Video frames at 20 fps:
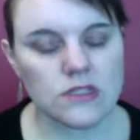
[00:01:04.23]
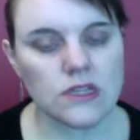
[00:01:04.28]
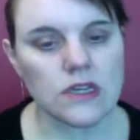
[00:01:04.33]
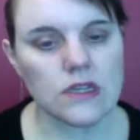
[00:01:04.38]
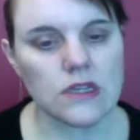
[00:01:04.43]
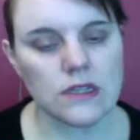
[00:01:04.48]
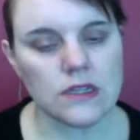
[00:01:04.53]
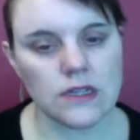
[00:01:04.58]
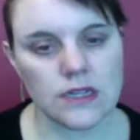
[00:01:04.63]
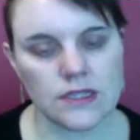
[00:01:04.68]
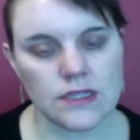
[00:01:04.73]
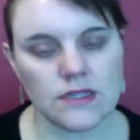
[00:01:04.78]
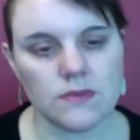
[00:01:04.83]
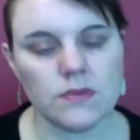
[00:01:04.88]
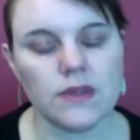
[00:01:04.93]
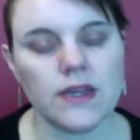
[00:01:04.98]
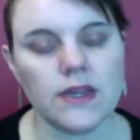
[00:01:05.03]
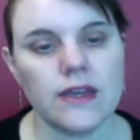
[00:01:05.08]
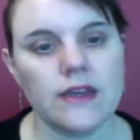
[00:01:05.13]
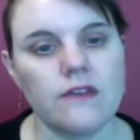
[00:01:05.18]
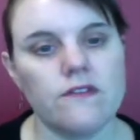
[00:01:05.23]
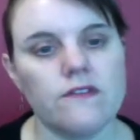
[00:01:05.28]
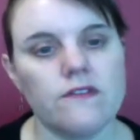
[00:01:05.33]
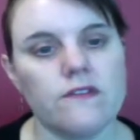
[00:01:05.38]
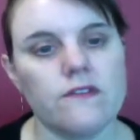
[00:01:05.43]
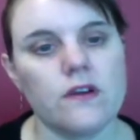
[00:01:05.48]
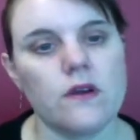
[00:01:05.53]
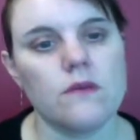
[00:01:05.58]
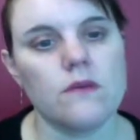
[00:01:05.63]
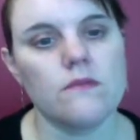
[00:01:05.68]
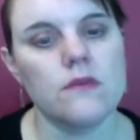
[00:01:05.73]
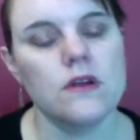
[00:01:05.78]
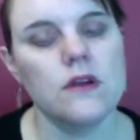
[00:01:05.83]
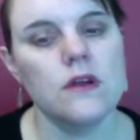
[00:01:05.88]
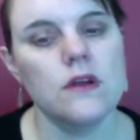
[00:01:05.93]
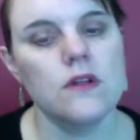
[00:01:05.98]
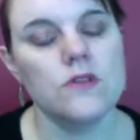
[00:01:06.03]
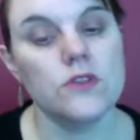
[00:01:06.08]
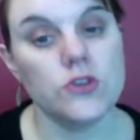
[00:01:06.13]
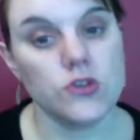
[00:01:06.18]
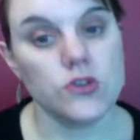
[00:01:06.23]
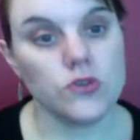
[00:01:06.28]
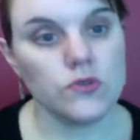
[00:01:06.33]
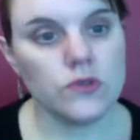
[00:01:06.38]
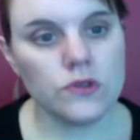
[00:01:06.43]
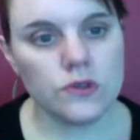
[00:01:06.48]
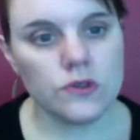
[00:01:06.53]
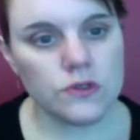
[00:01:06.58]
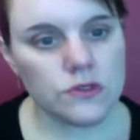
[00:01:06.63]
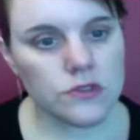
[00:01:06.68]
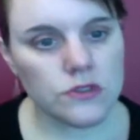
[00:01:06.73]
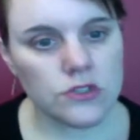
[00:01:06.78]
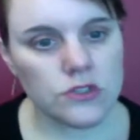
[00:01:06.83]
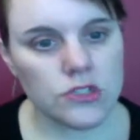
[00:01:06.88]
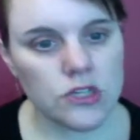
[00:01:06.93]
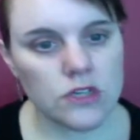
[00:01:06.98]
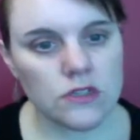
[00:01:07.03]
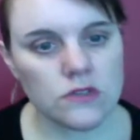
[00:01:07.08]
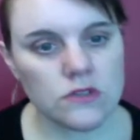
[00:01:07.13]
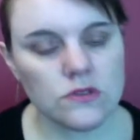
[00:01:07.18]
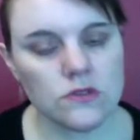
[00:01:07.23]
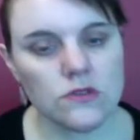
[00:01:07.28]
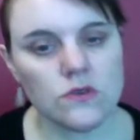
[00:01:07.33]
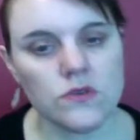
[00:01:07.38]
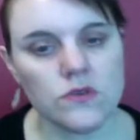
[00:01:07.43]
in the lesson plan from the new Google Search Console,